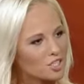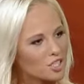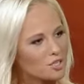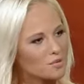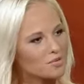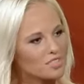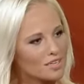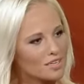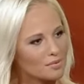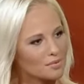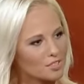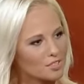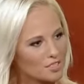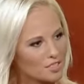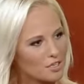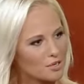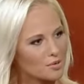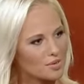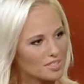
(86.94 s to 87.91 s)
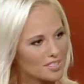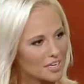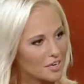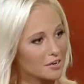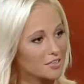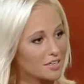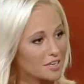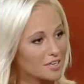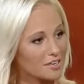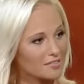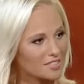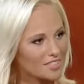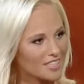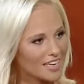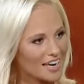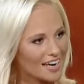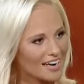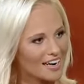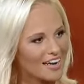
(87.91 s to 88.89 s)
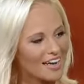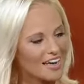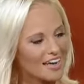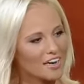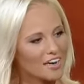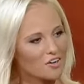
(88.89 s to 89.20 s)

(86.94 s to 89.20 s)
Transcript: Look what she was able to do as Secretary of State.